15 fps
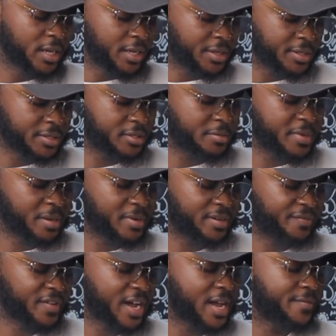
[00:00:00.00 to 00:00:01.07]
This is the Mi Band
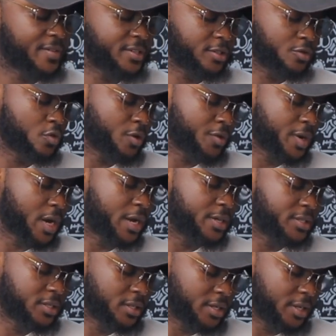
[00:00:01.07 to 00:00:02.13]
5, it's 200 Ghana
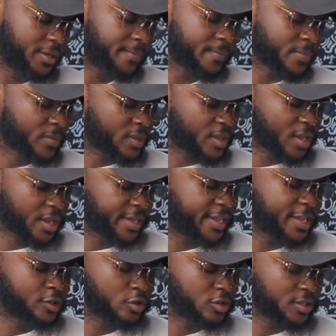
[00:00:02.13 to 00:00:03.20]
cedi.
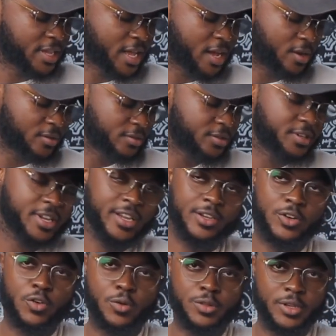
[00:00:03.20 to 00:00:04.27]
Get yours now, they can
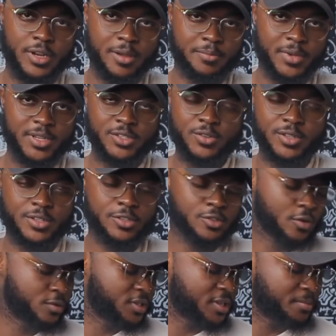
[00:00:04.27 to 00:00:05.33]
call the number. So it's
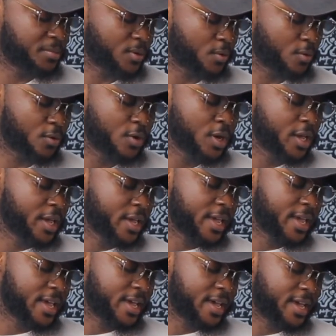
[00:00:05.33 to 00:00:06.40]
so simple,
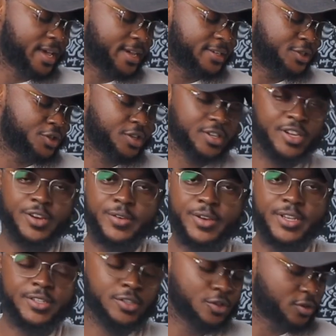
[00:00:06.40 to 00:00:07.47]
and you can
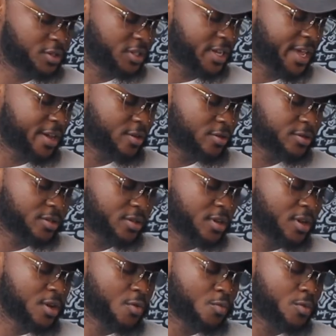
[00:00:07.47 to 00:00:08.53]
increase your sales
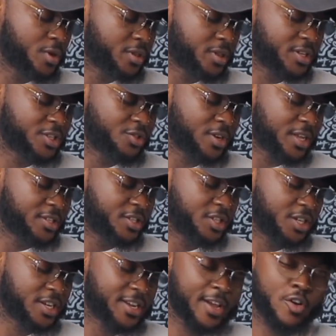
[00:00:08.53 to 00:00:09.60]
with this
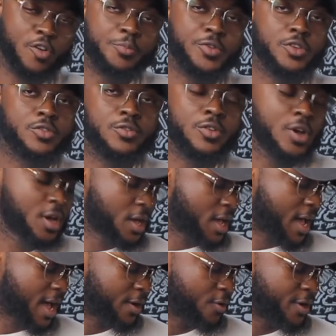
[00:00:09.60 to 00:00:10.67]
strategy. And I hope you
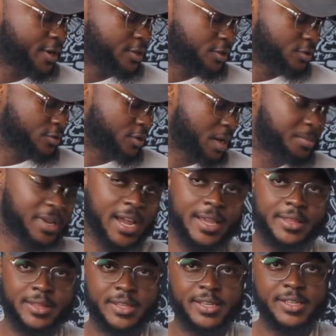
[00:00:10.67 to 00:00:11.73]
are going to apply
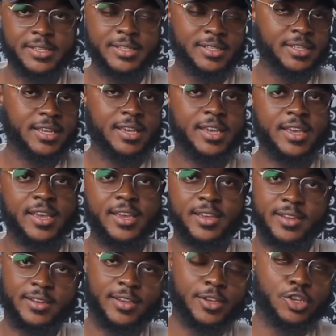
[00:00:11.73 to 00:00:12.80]
this
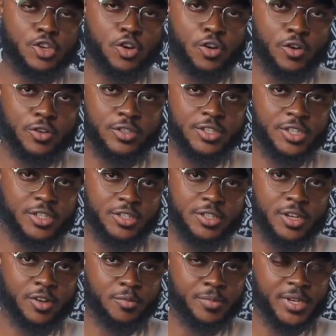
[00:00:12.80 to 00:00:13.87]
in your
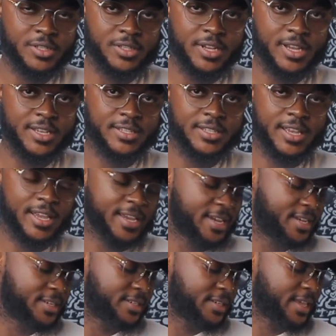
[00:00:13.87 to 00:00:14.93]
digital business.
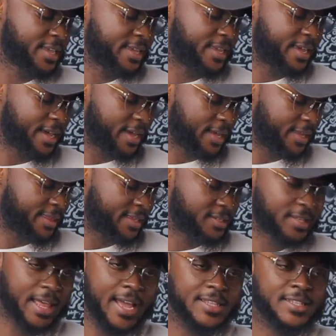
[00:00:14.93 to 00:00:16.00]
And yeah, that's
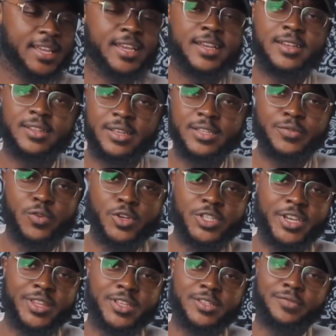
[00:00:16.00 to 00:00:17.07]
that. Thanks for
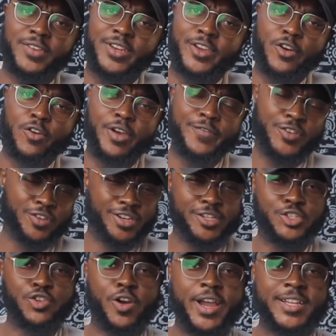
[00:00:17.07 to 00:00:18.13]
watching this video. If you did
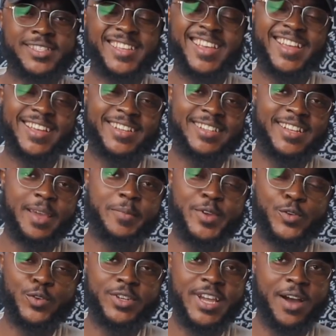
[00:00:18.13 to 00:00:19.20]
enjoy it, let me
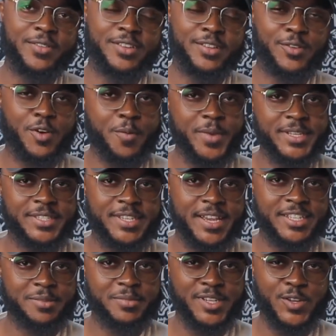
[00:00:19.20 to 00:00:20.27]
know down in the comment
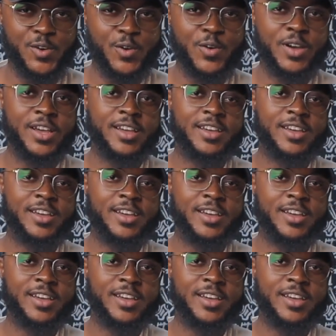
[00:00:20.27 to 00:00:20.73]
section below.